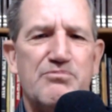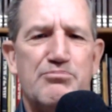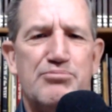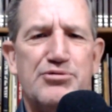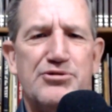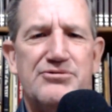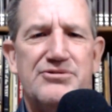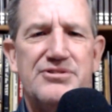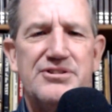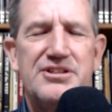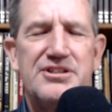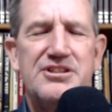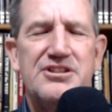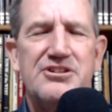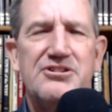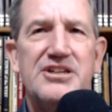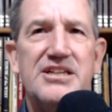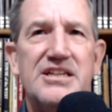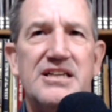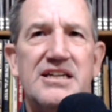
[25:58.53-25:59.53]
prudent to
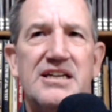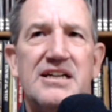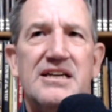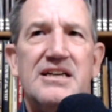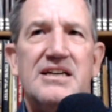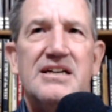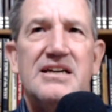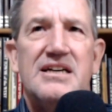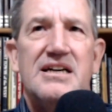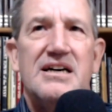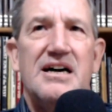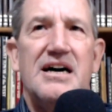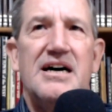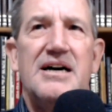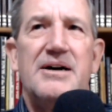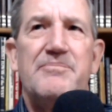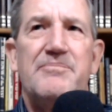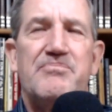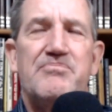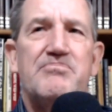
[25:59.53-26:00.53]
do it.
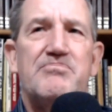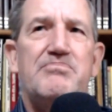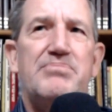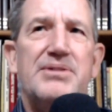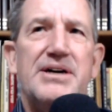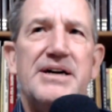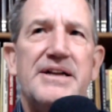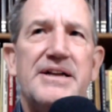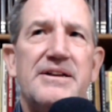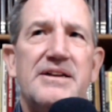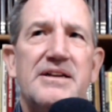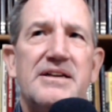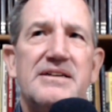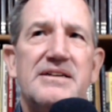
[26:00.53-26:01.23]
But